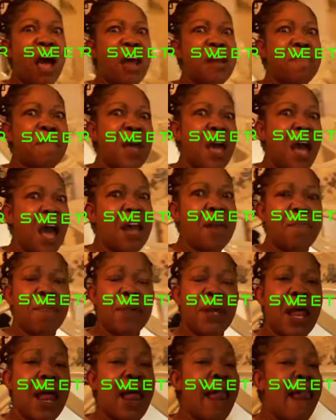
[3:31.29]
me, had me, had
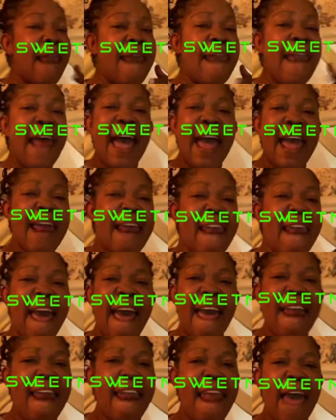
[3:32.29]
me. Lie,
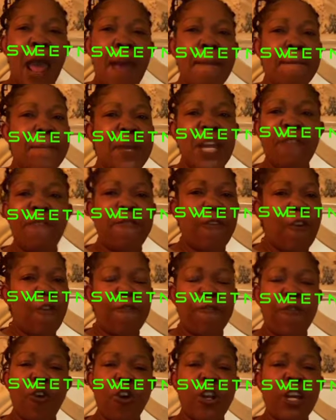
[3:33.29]
lie, lie. Big
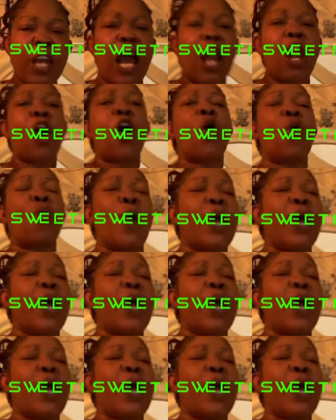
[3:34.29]
fool, fool, girl.